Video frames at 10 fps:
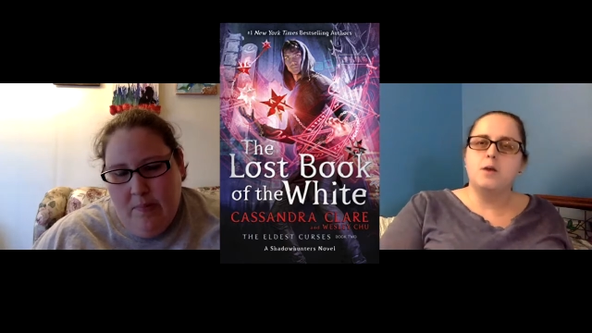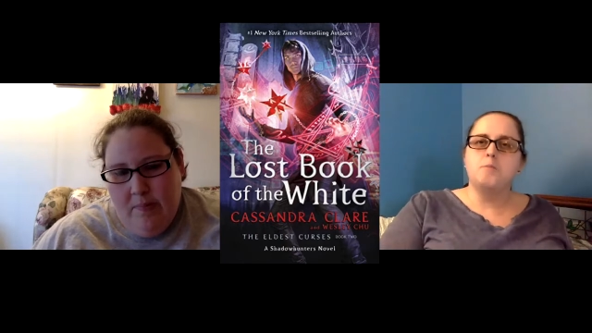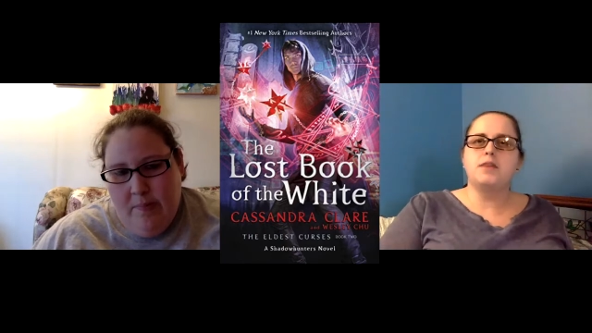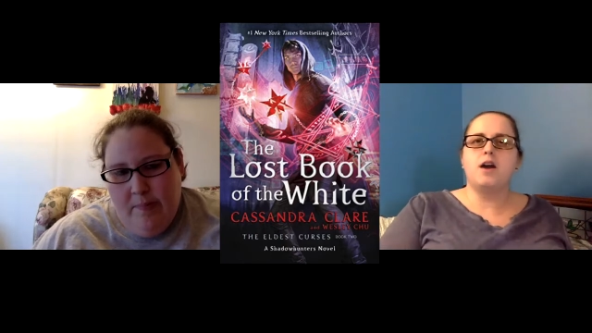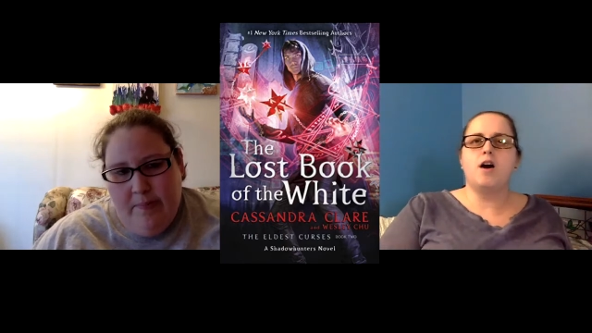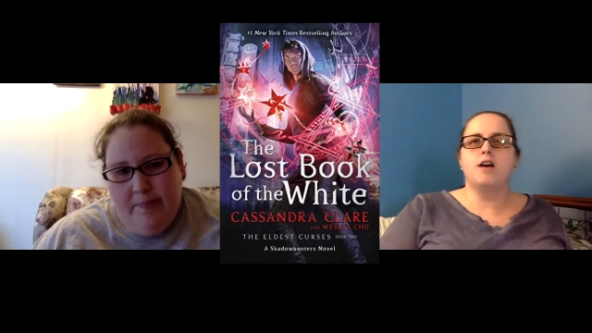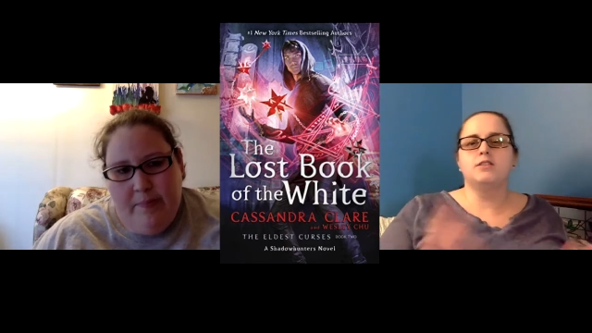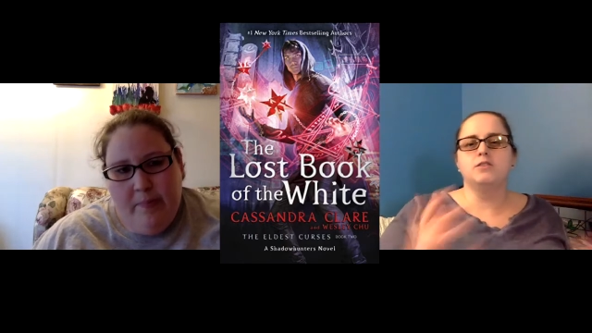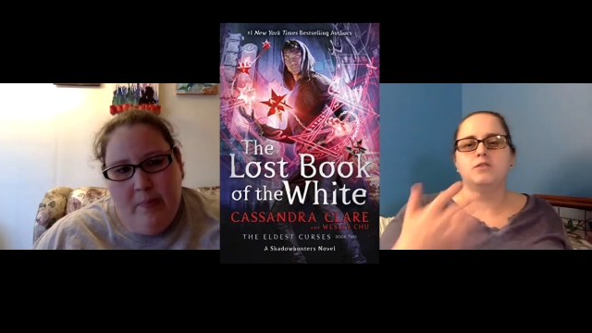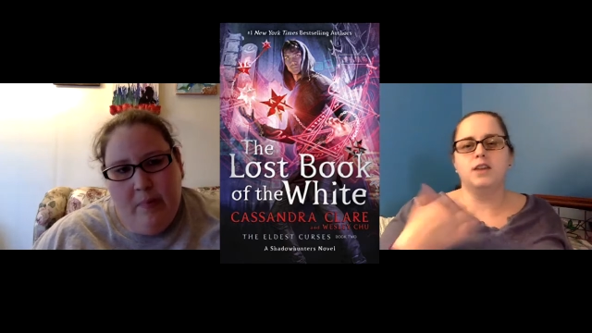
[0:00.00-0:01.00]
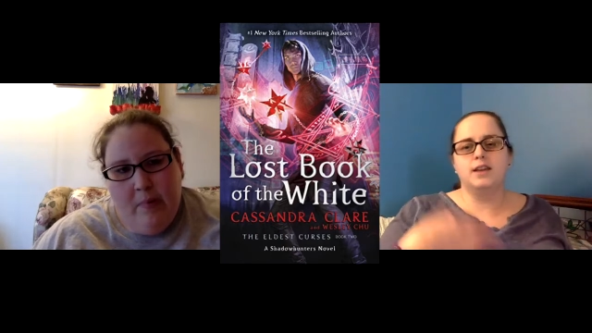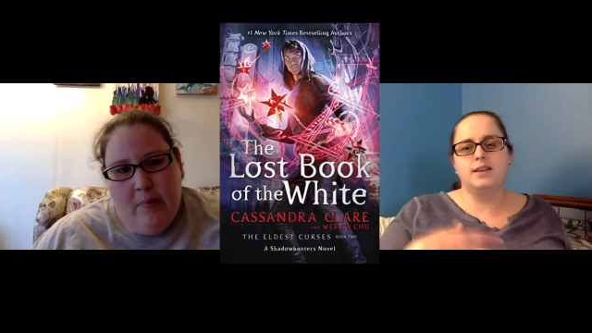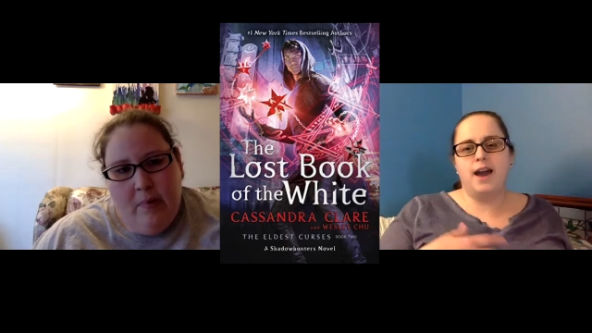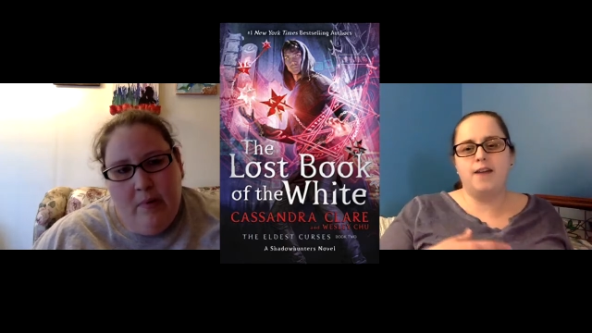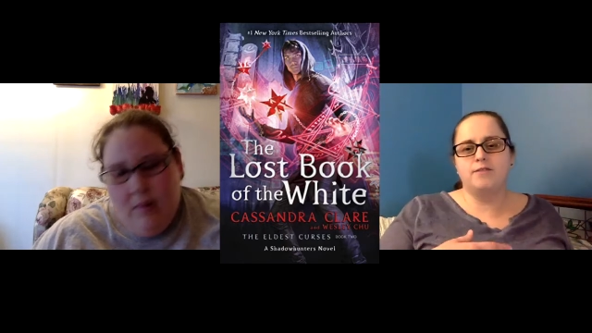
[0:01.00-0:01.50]
Speaker 1: but they also like
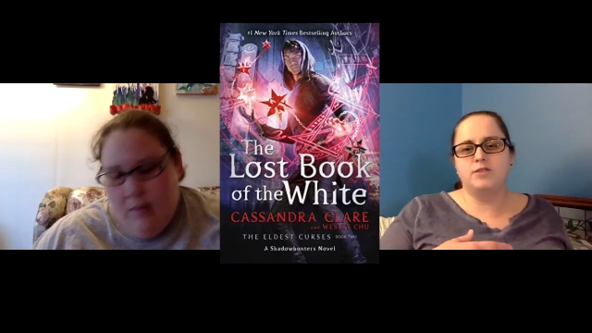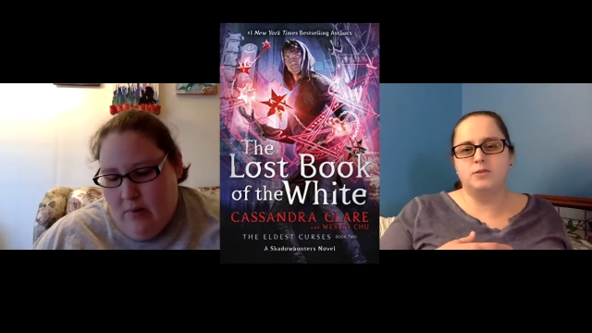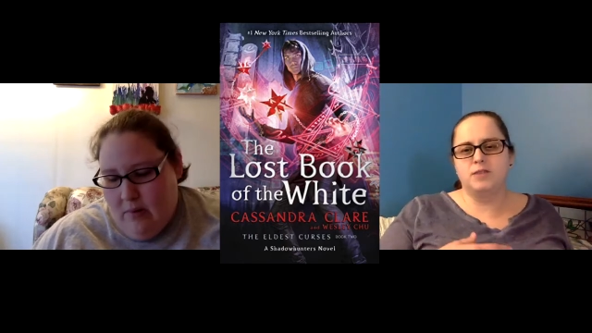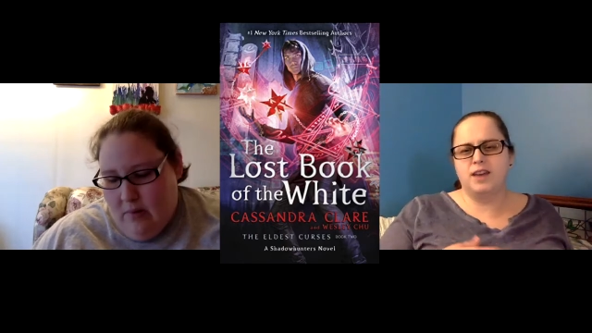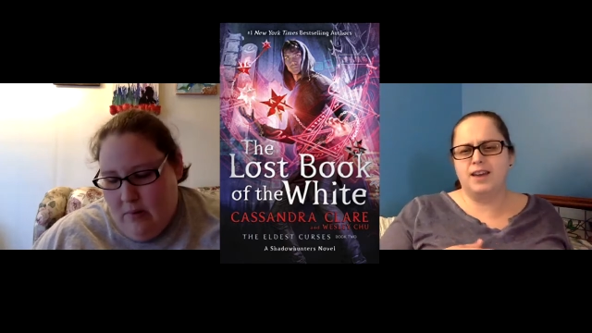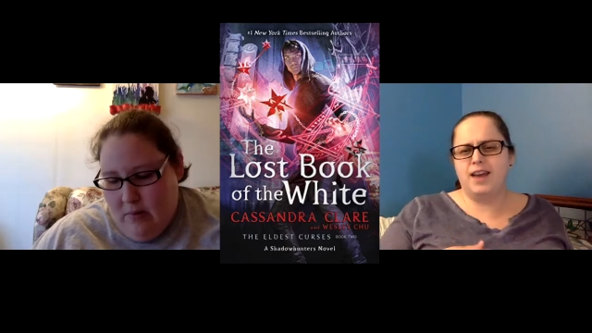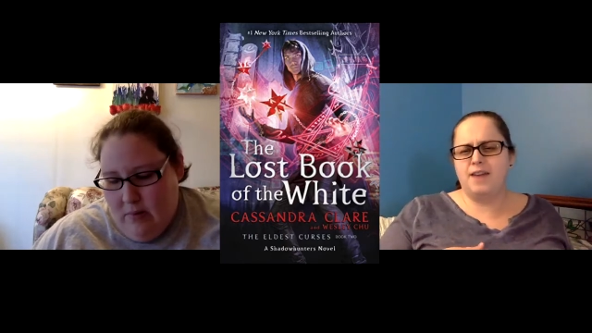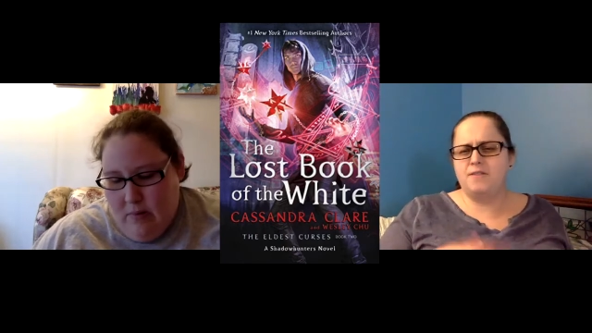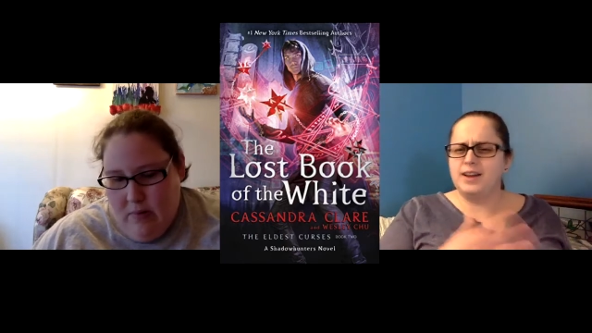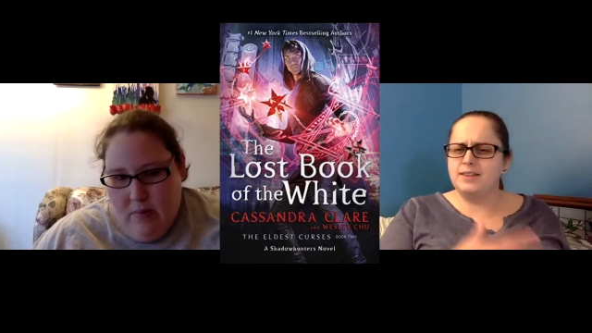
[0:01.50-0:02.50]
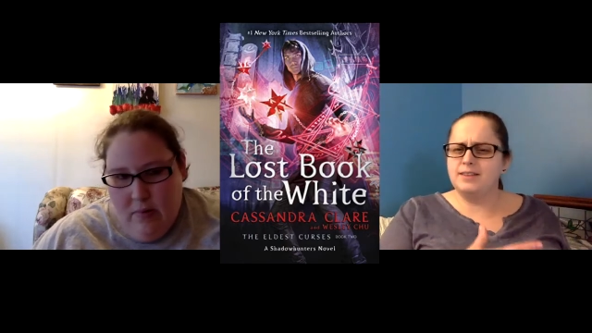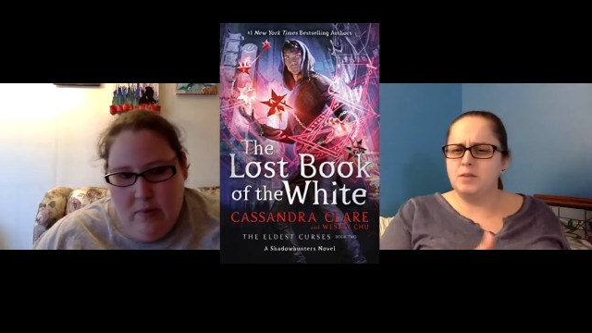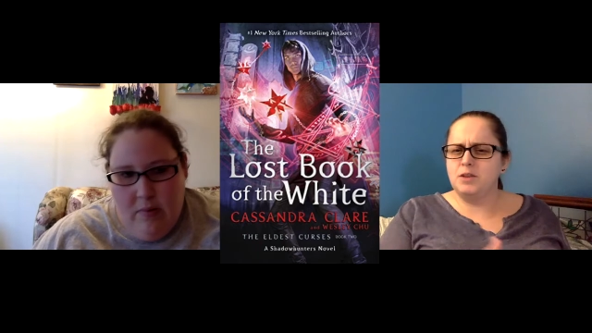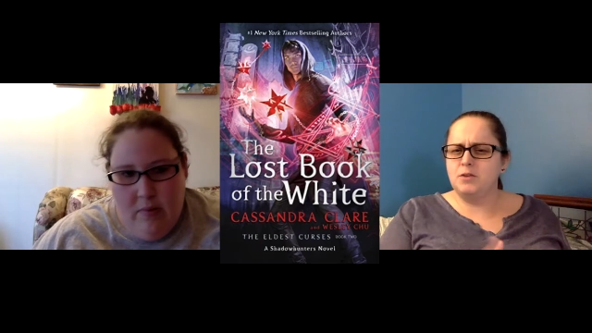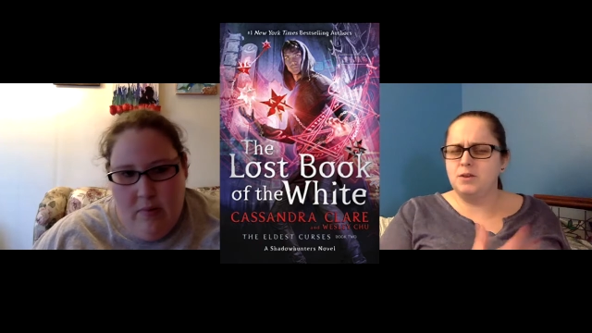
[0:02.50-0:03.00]
have to like find
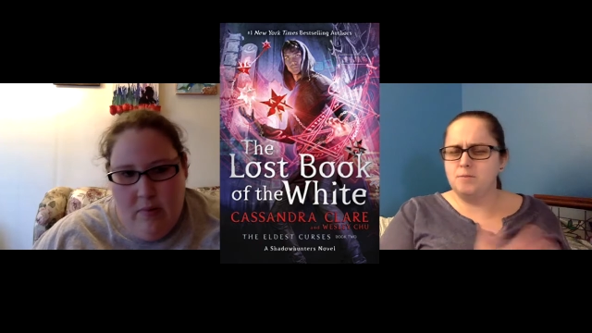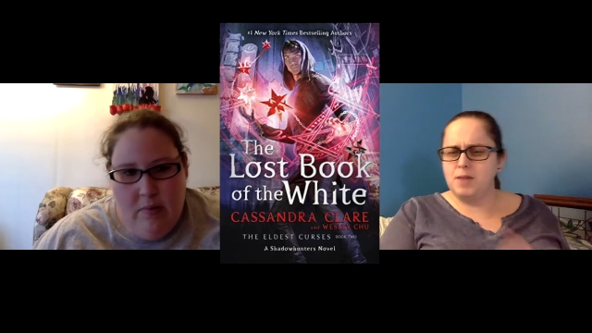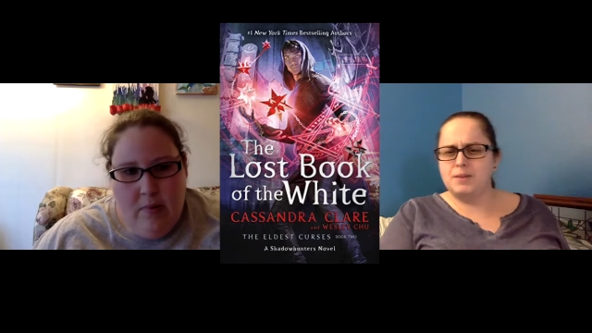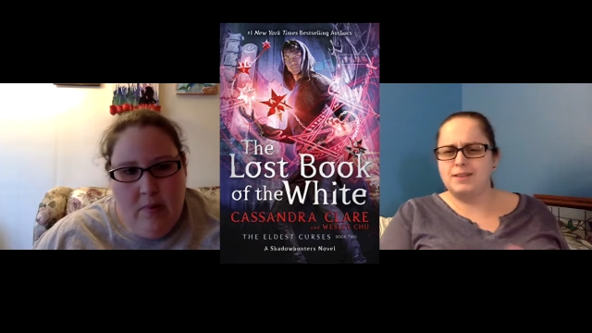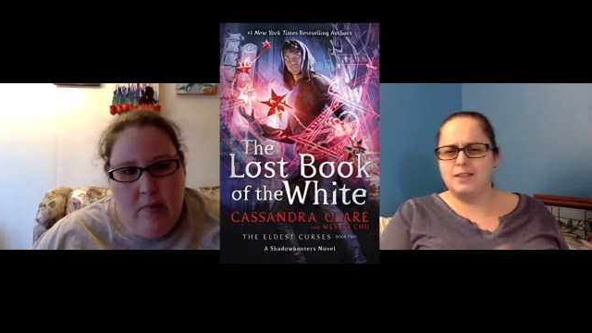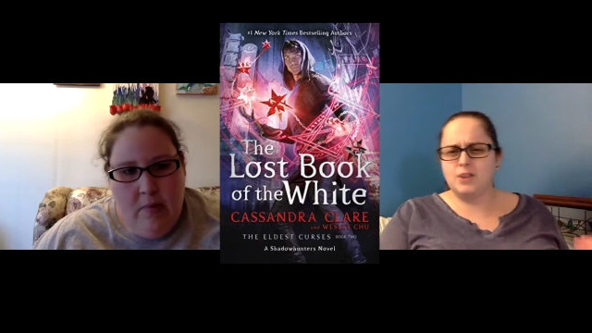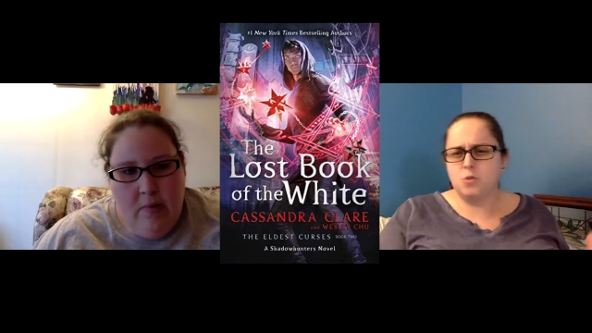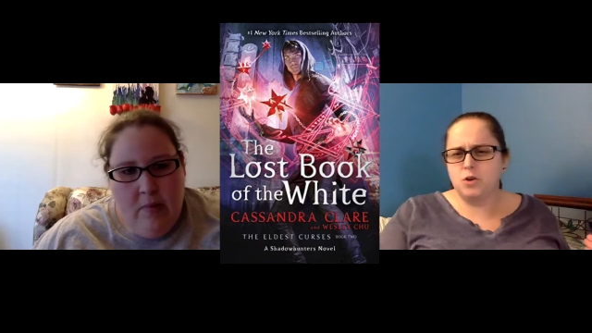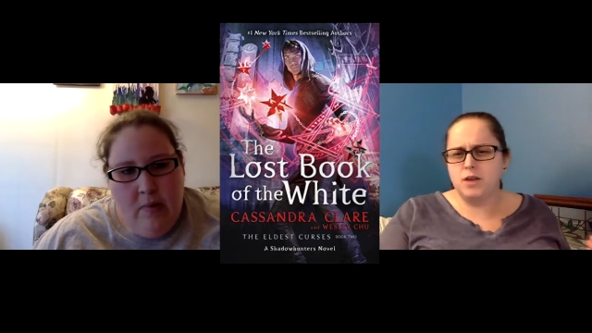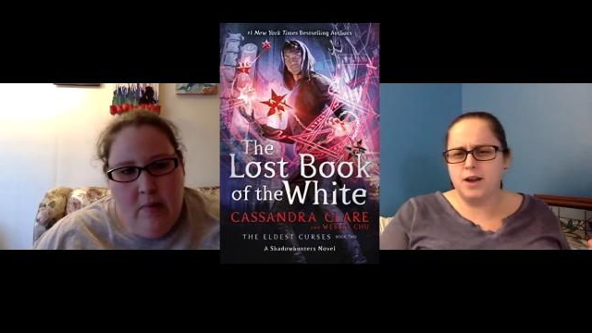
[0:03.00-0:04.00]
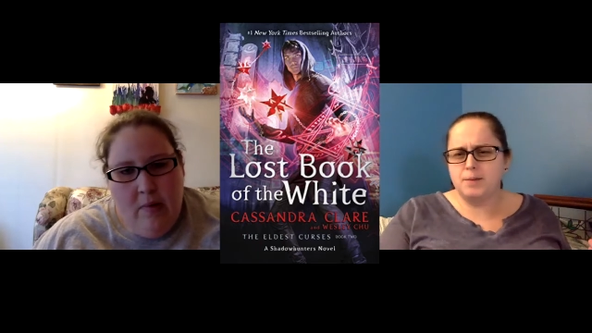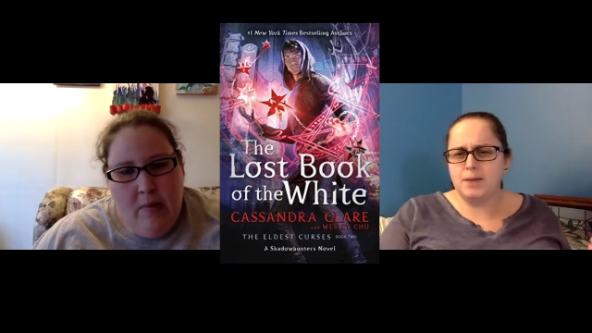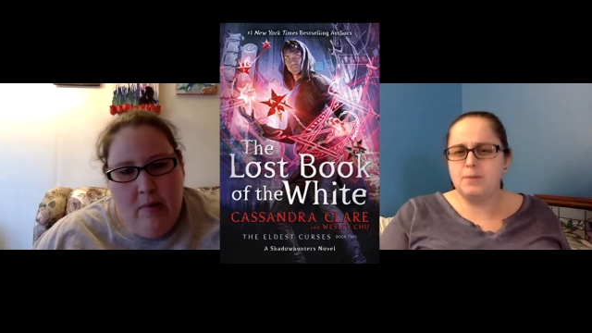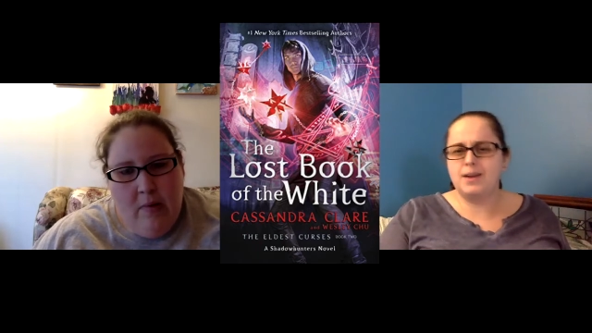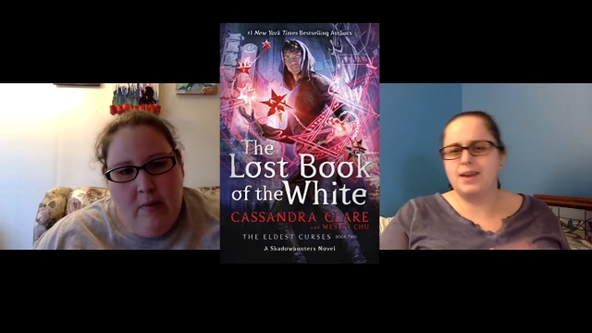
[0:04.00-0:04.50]
somebody who can babysit their warlock
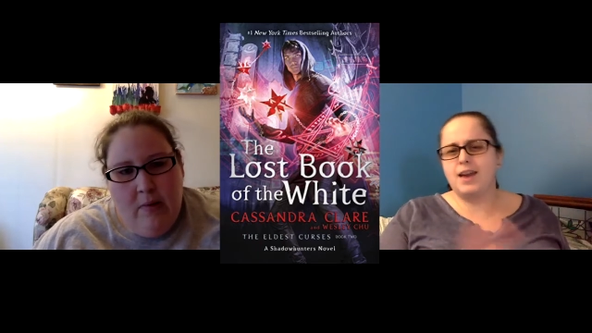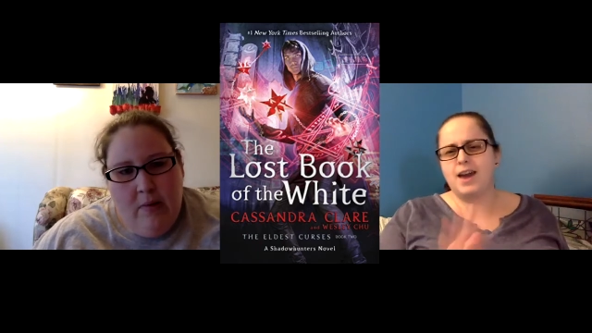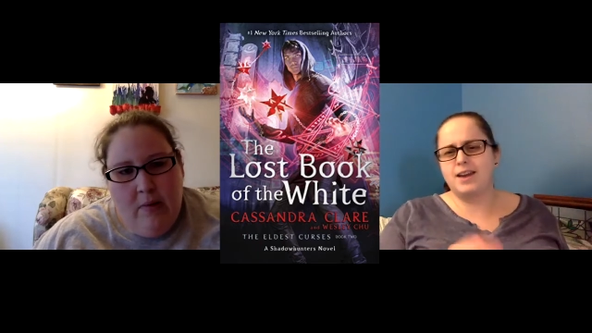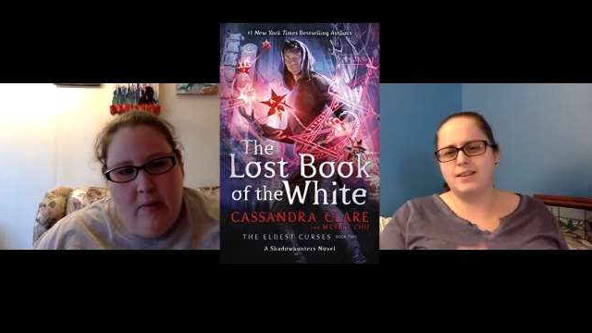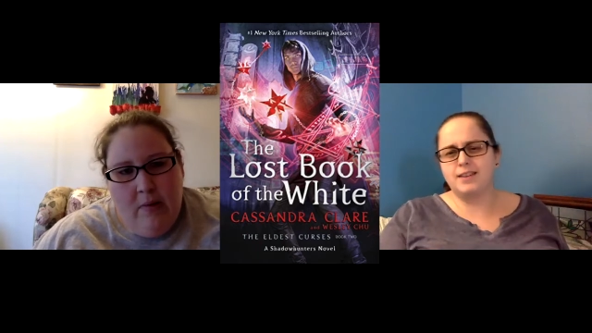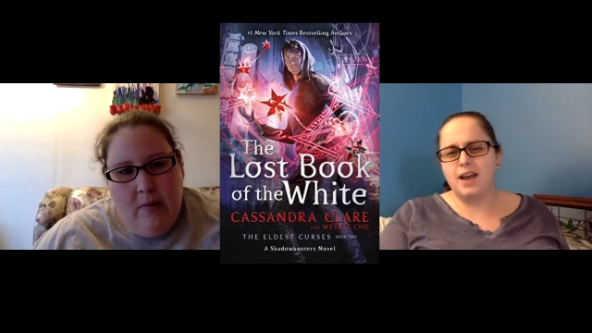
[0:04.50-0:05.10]
baby and